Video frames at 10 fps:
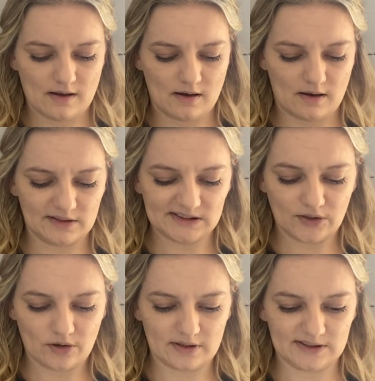I also
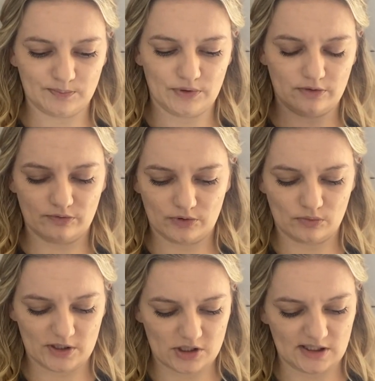got this beautiful,
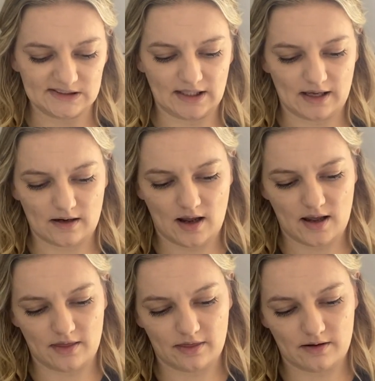which is again
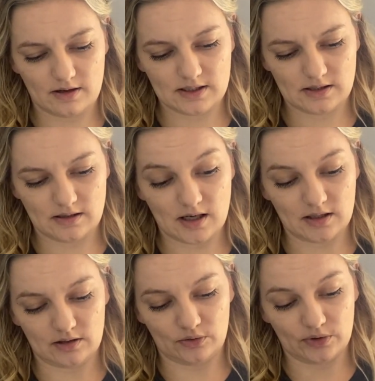a
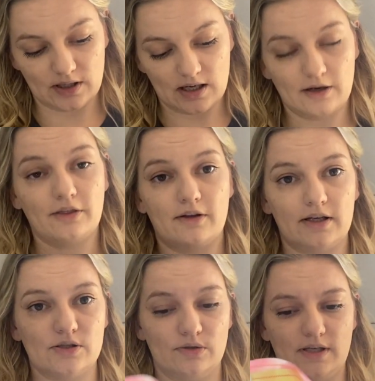Lugana
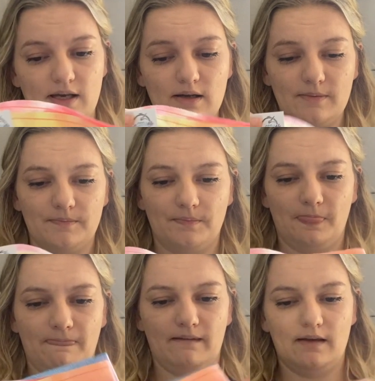32 count,
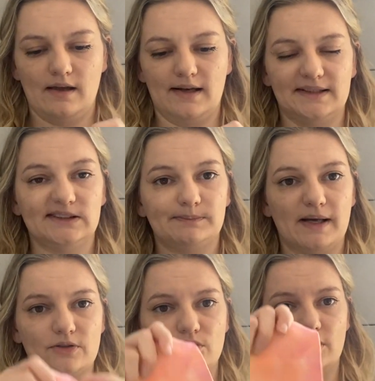and it's
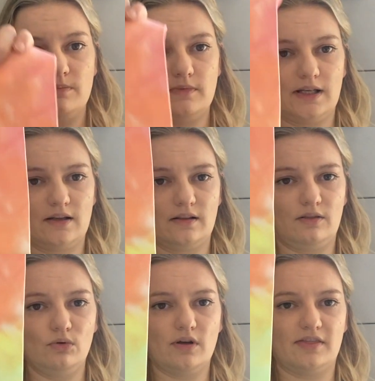Spectrum. Like,
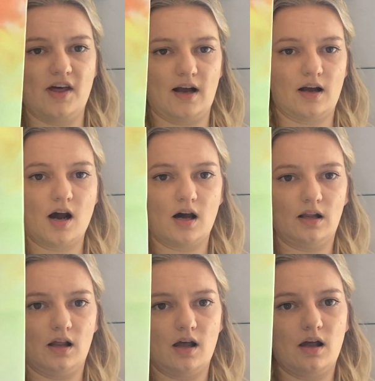look at that
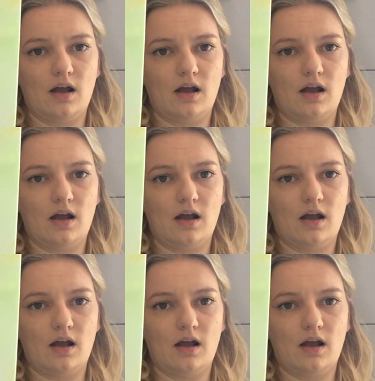color.